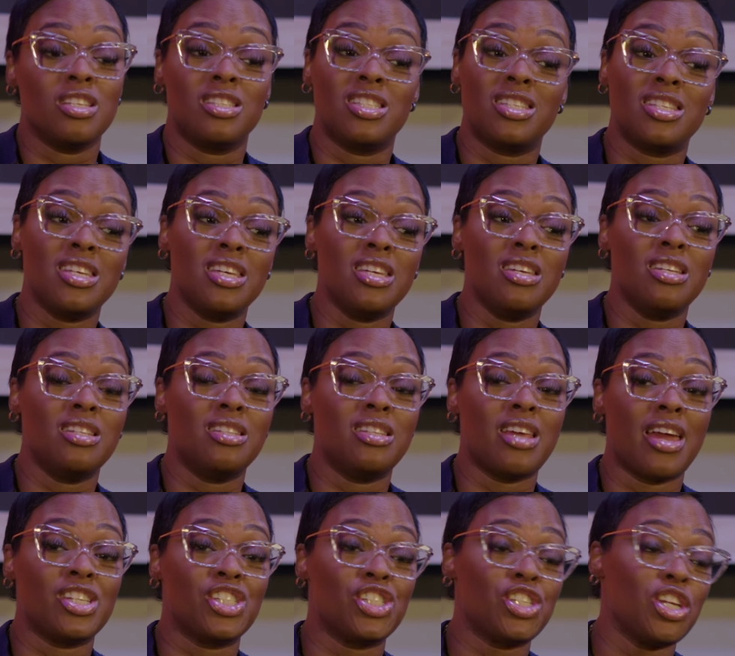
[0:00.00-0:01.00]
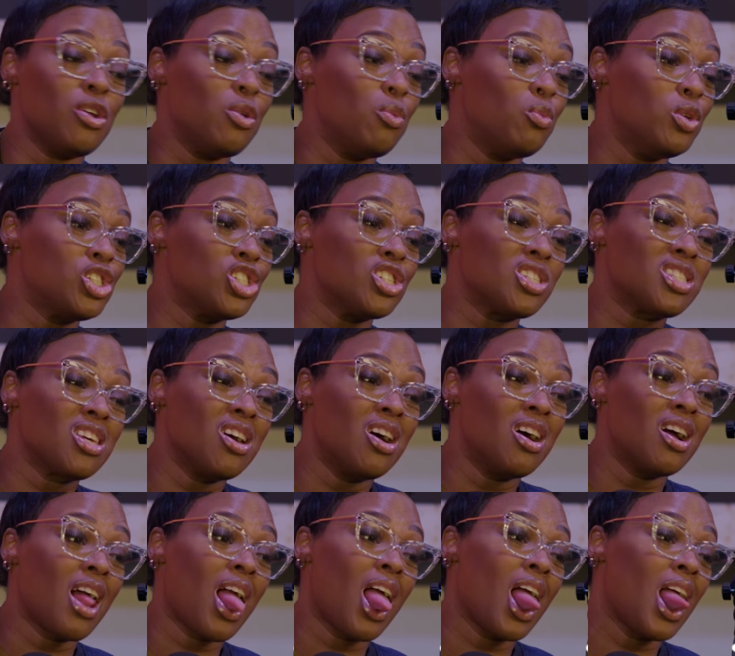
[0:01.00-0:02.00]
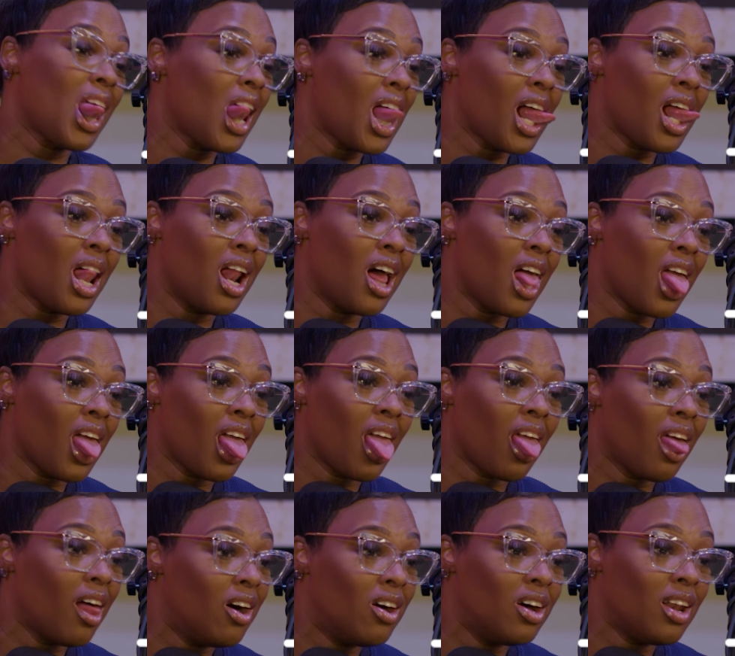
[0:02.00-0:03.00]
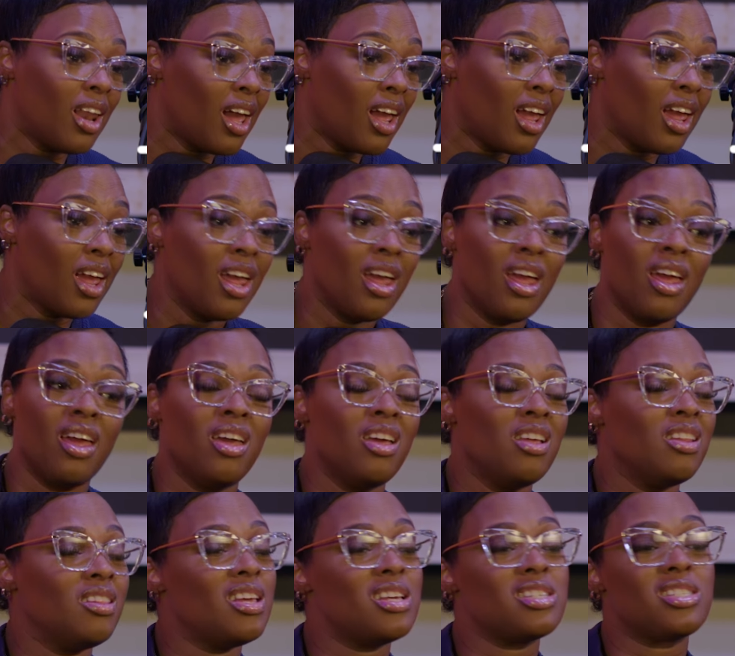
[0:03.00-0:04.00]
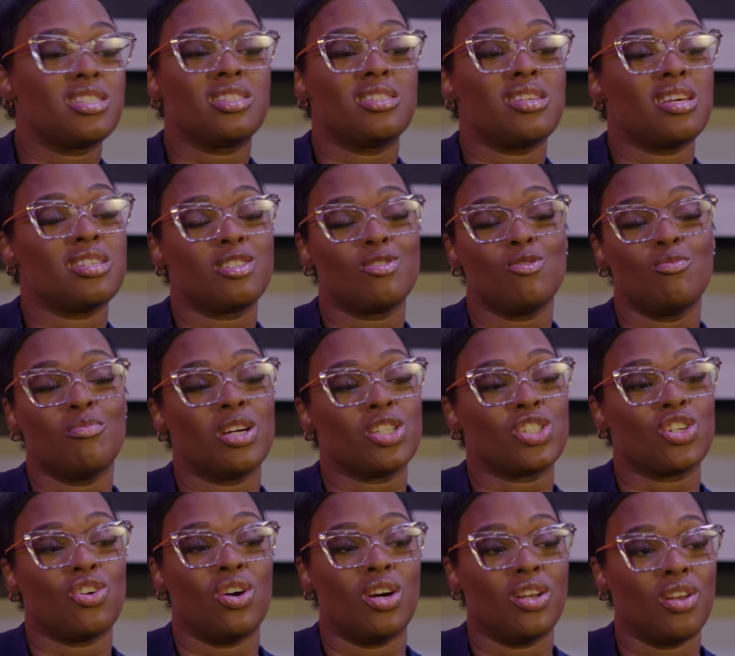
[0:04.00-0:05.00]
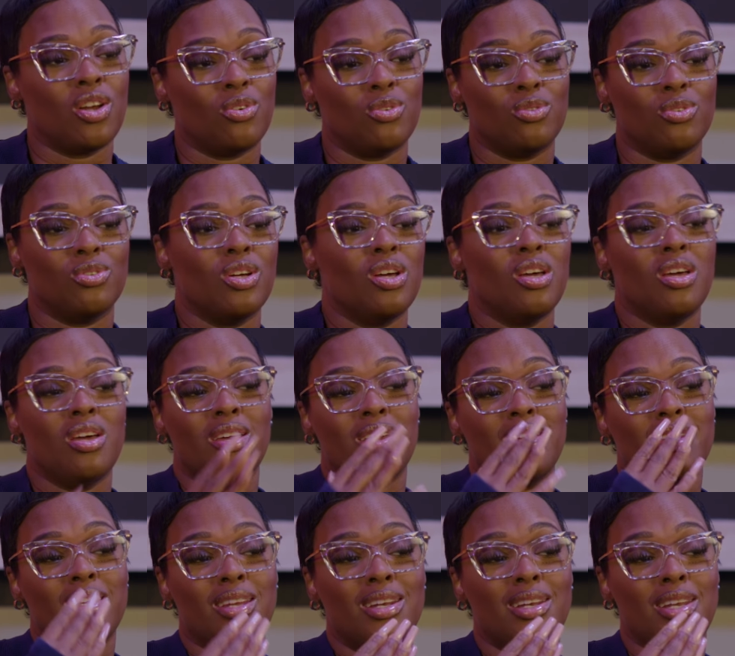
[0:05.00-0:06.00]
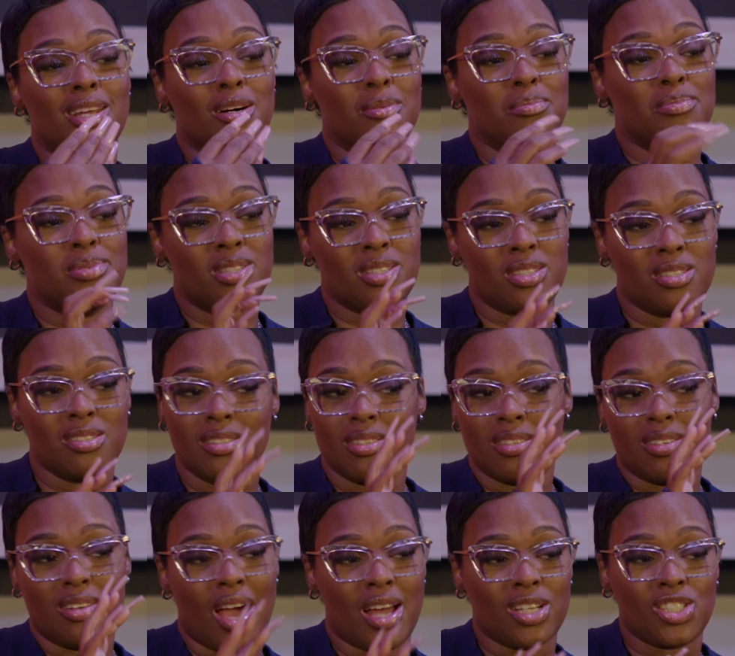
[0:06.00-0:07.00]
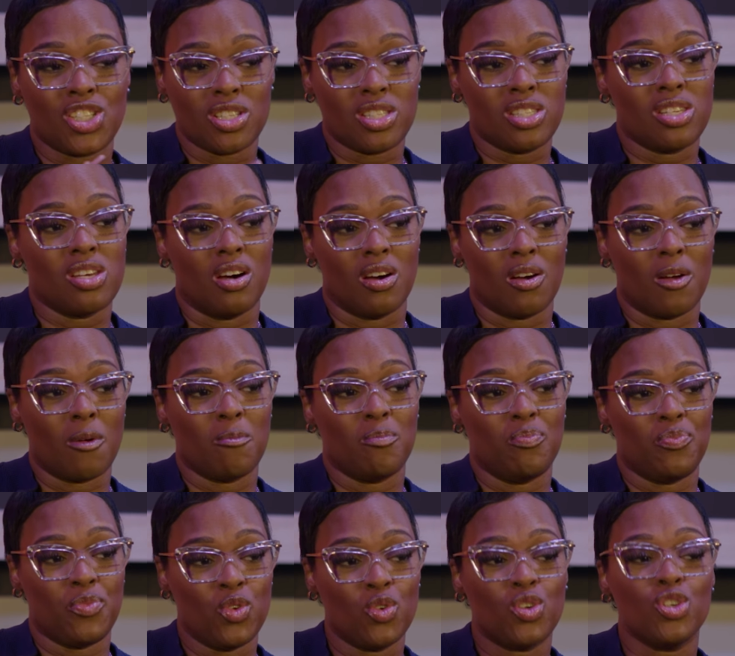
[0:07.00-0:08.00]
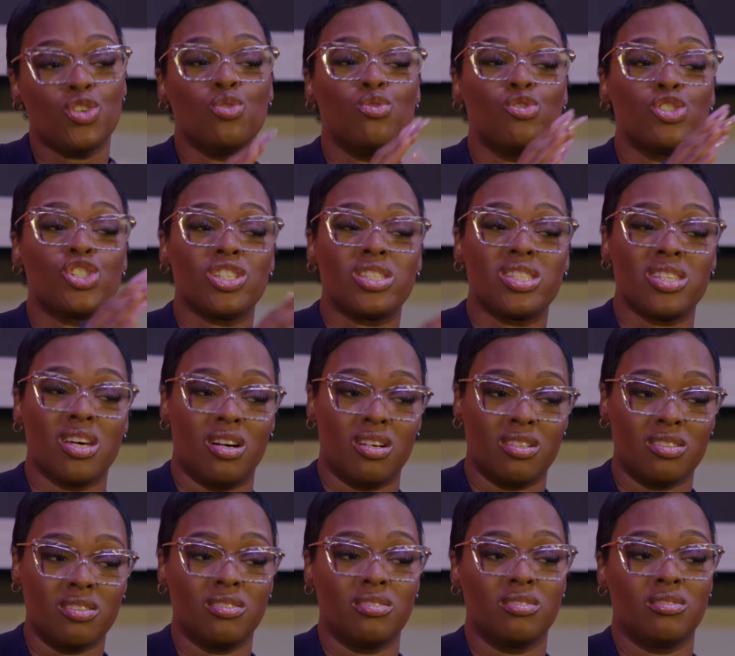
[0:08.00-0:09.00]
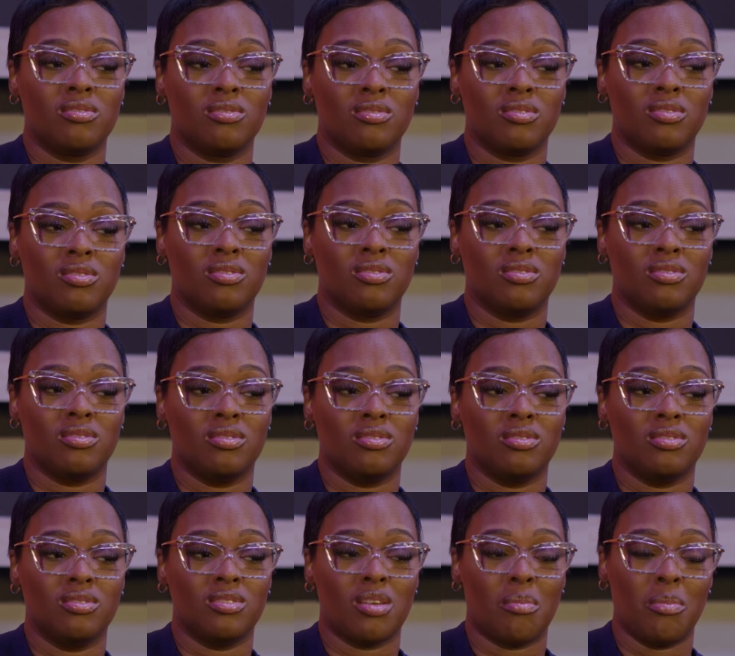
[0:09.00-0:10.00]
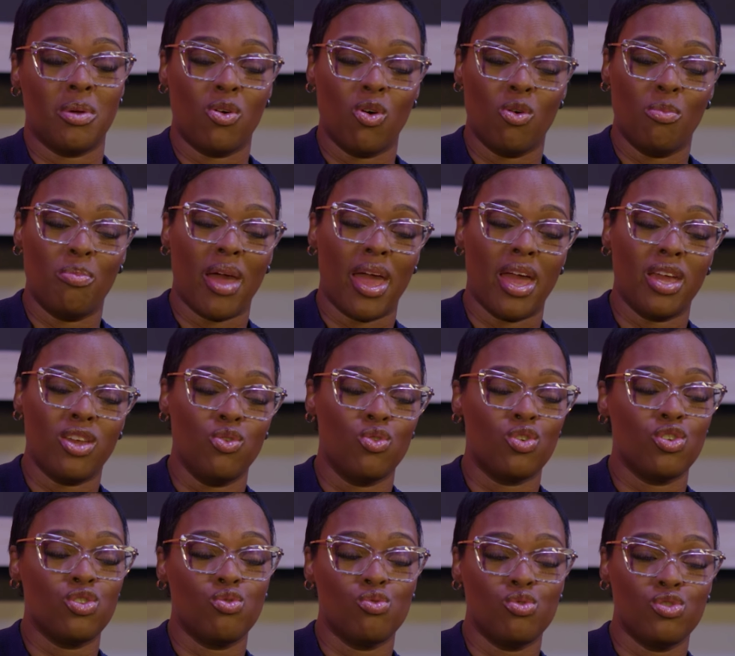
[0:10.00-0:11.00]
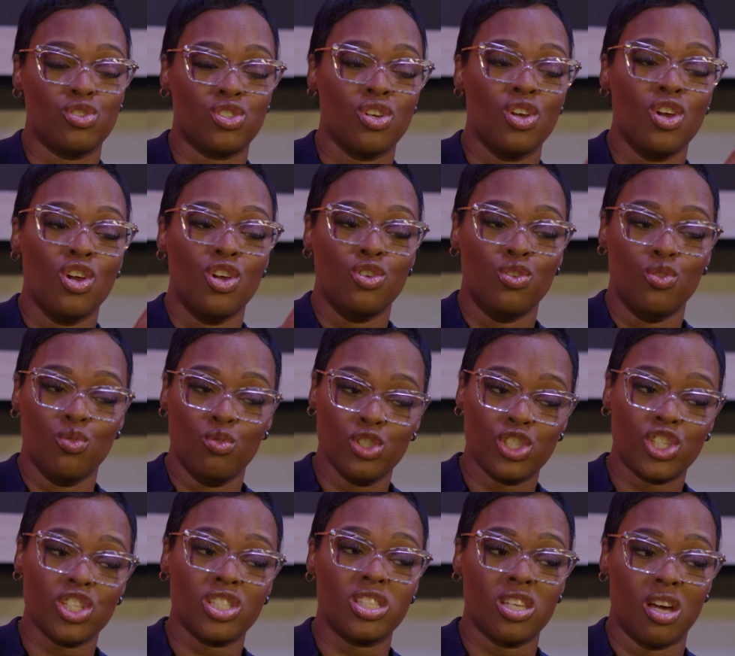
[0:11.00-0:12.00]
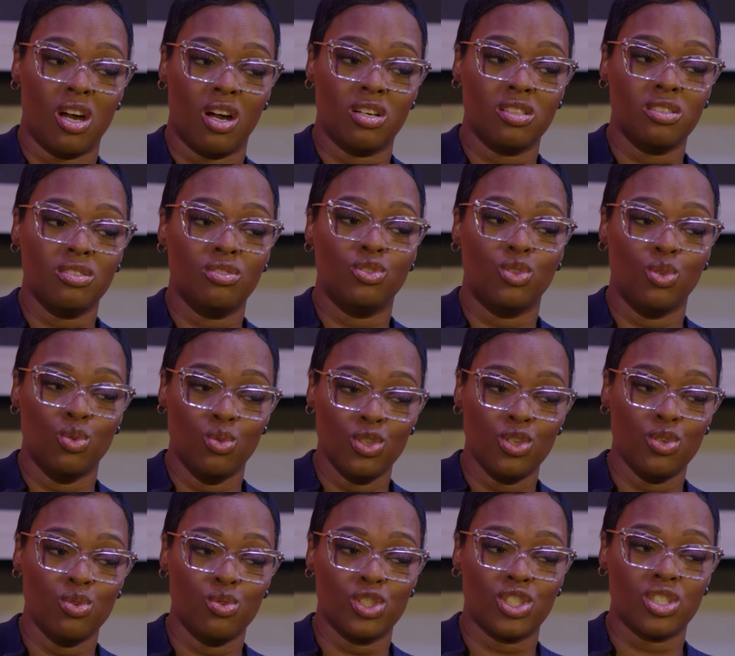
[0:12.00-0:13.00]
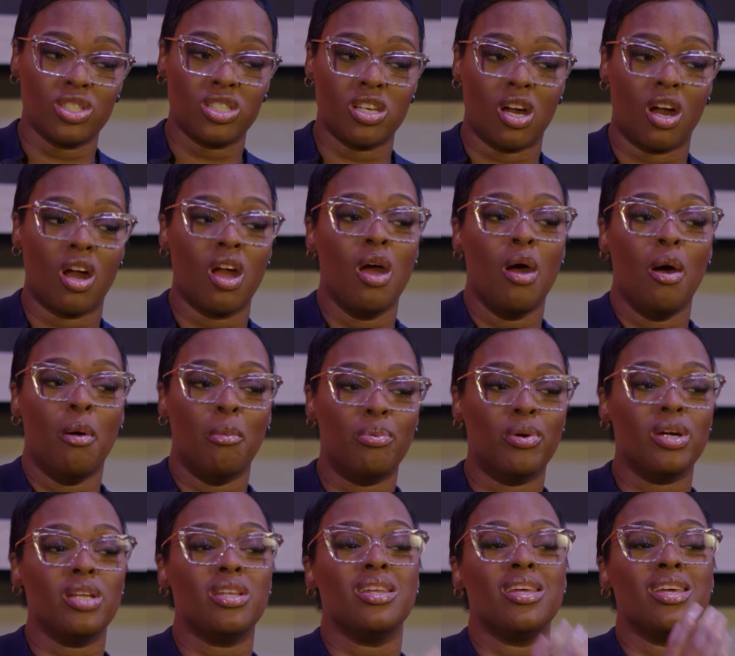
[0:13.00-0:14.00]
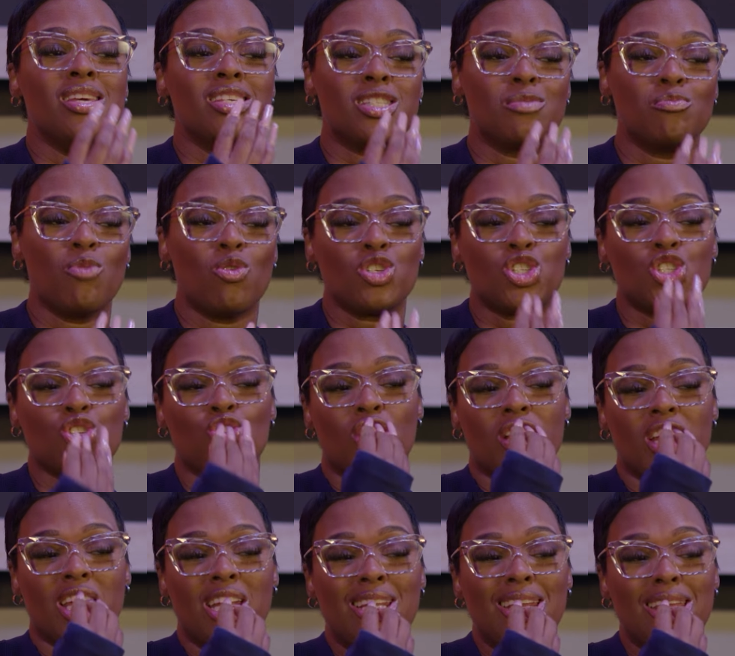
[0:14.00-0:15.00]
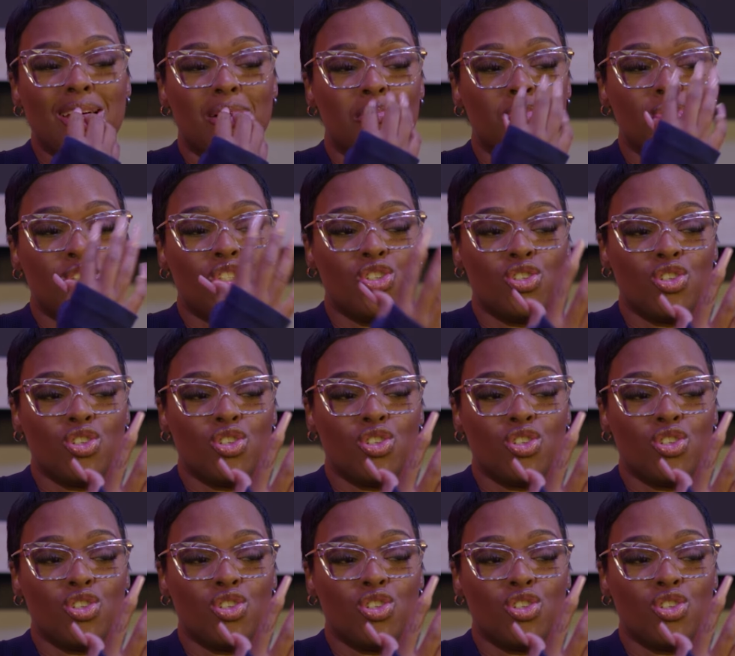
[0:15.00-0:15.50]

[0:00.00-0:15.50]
See that shit with your tongue on it. That's too much going on. Your lips, not your tongue. You could use your tongue. Let me go back. You can use your tongue. Do use your tongue. But it's more so on the lips.